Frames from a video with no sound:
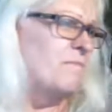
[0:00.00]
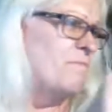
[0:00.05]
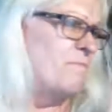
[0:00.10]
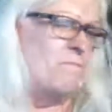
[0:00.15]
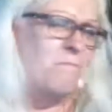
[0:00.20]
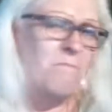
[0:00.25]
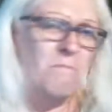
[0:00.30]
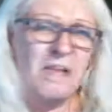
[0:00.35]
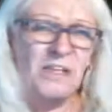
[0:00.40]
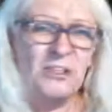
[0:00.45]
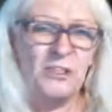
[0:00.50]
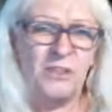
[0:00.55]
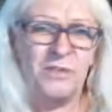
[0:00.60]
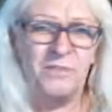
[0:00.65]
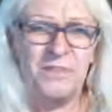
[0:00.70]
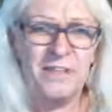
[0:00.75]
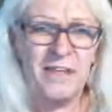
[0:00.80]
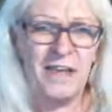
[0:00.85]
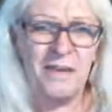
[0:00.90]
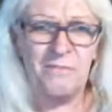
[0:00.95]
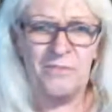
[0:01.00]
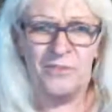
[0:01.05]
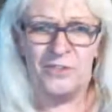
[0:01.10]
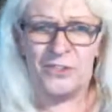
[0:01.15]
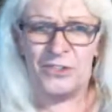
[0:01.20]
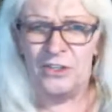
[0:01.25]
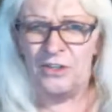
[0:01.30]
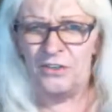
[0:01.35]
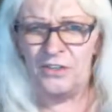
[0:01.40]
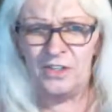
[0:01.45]
major VA
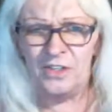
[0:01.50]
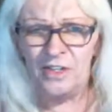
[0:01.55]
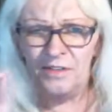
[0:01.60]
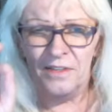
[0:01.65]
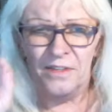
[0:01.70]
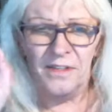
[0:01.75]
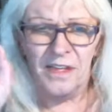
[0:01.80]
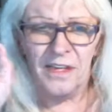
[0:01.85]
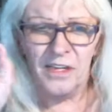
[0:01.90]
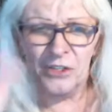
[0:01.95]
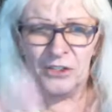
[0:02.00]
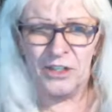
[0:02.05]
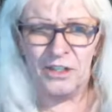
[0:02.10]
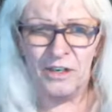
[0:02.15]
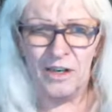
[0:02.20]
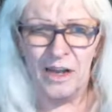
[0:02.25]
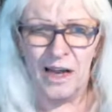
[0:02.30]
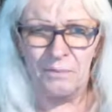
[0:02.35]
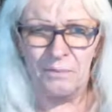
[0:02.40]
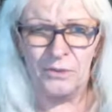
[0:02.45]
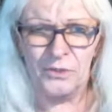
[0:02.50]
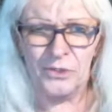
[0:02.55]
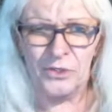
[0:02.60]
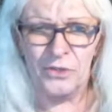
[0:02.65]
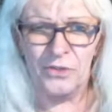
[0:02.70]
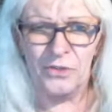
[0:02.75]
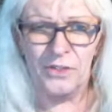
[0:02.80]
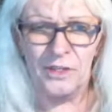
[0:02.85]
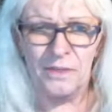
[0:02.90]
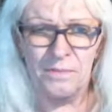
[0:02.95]
facility in the nation an
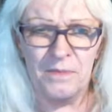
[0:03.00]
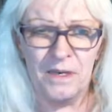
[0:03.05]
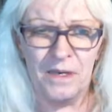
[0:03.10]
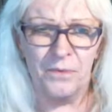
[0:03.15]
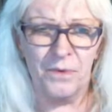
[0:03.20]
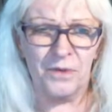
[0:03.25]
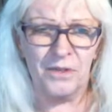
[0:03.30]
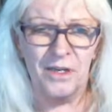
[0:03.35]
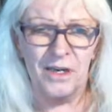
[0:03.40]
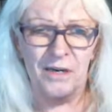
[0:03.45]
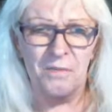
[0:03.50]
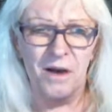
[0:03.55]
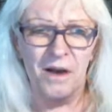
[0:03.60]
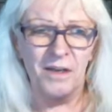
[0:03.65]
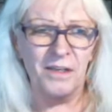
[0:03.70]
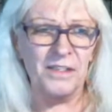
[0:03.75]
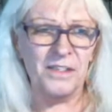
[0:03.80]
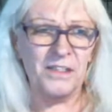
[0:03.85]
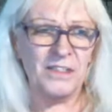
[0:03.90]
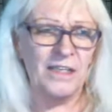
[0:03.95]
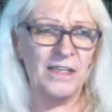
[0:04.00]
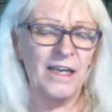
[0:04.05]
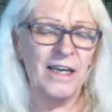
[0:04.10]
opportunity to be able to come on and say,